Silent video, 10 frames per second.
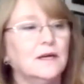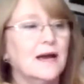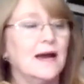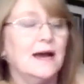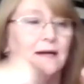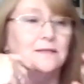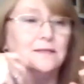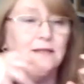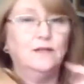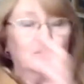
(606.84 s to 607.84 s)
And
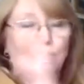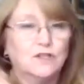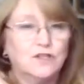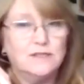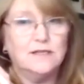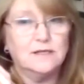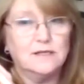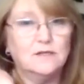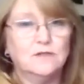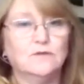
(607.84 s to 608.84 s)
then you've got your
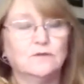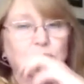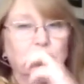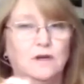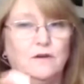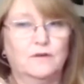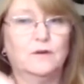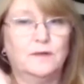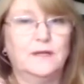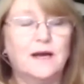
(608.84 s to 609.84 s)
GCSE students, they are
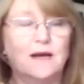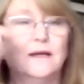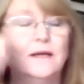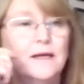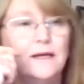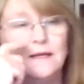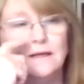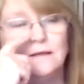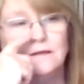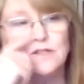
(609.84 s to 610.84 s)
following that.
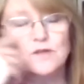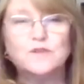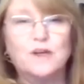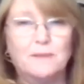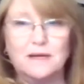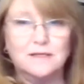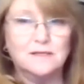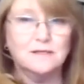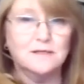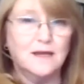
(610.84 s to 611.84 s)
The subject matter's
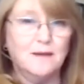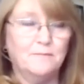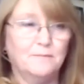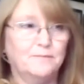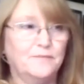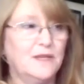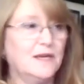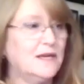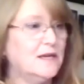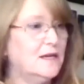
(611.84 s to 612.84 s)
the same,
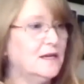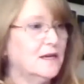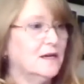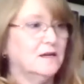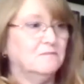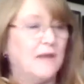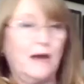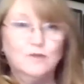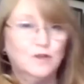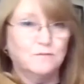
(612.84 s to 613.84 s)
the
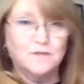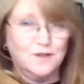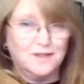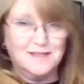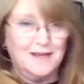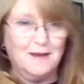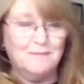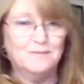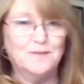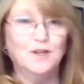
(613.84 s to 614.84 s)
outcomes are the
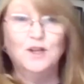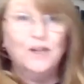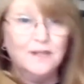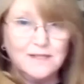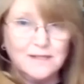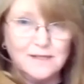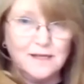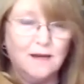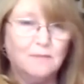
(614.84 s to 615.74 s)
same, the learning's the same.